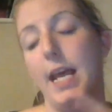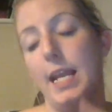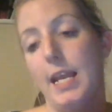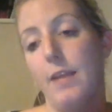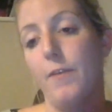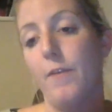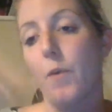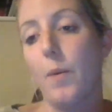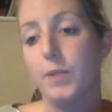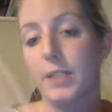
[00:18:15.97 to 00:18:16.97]
and then if
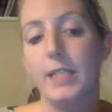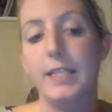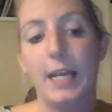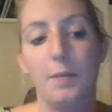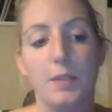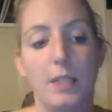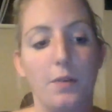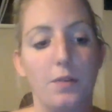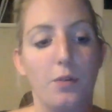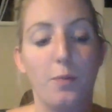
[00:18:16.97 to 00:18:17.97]
everyone wants to take
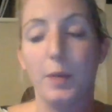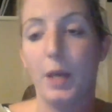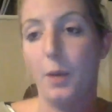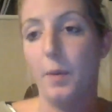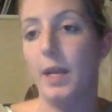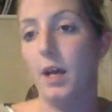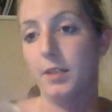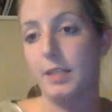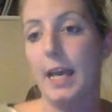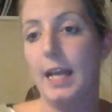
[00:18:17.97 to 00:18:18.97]
themselves off mute and
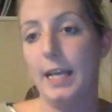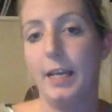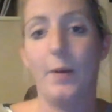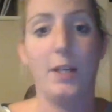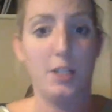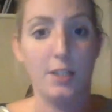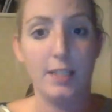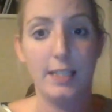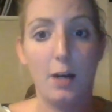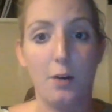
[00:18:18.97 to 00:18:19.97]
ask Kelly any questions,
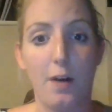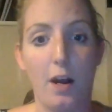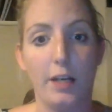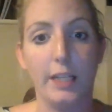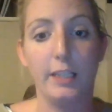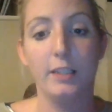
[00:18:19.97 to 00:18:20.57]
is that all right?